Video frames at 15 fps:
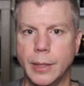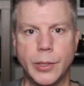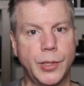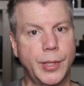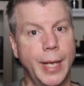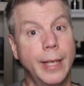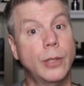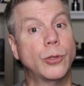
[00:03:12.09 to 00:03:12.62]
The
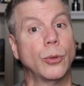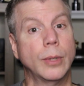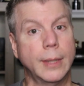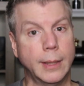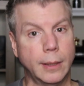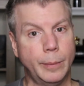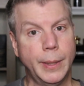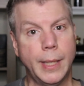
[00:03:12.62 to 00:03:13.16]
stakes are a
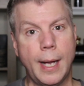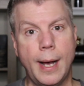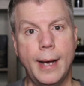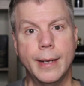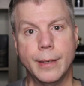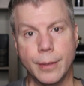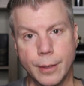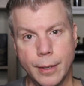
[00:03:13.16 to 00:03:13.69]
little bit
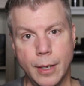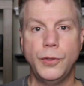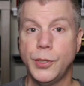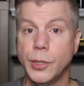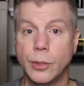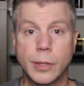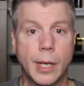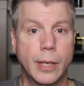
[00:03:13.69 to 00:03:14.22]
higher. You
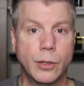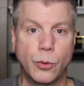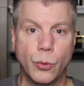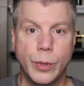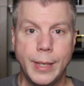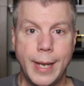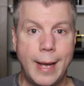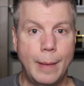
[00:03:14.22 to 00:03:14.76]
still got
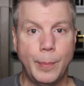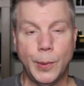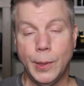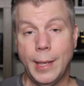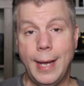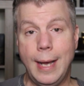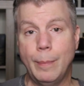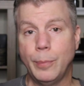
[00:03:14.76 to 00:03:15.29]
green
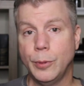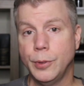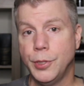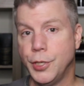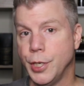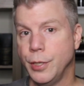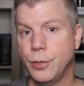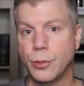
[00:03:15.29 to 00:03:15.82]
apple, apple,
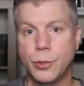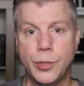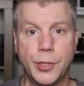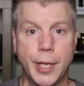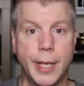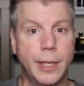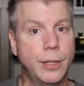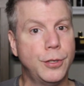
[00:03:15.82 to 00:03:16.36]
ginger,
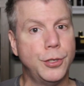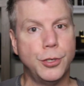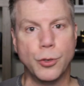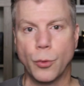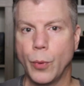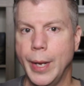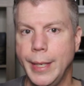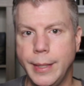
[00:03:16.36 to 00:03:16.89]
sage,
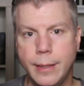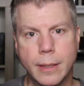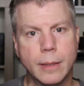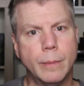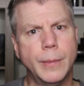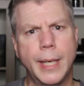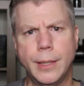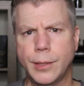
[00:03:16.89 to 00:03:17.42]

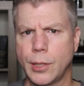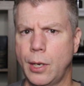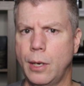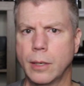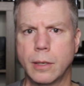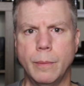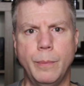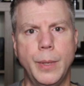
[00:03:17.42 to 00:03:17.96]
geranium, that
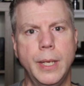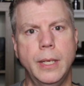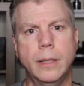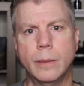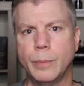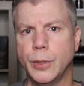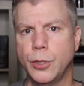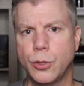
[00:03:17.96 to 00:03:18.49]
tonka
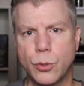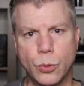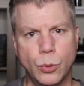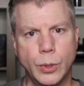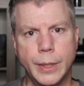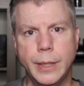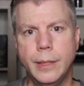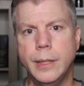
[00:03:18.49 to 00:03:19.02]
bean, the
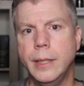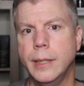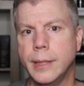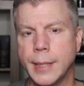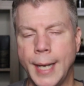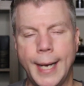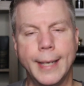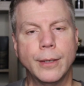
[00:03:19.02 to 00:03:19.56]
patchouli, the
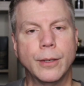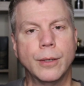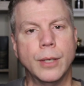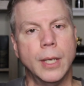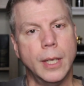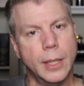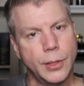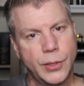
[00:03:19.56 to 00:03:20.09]

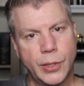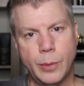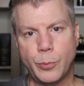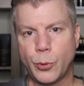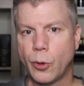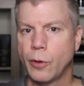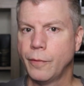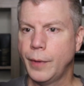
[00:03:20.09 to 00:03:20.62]
entire
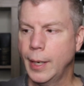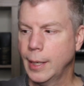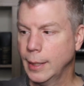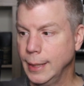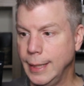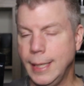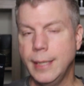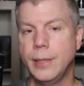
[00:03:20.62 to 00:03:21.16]
scent
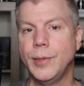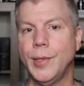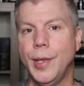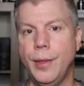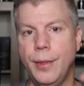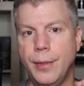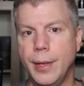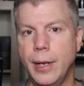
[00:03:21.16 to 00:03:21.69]
profile is
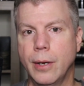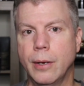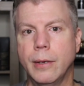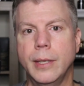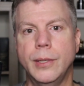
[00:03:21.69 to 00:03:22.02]
there.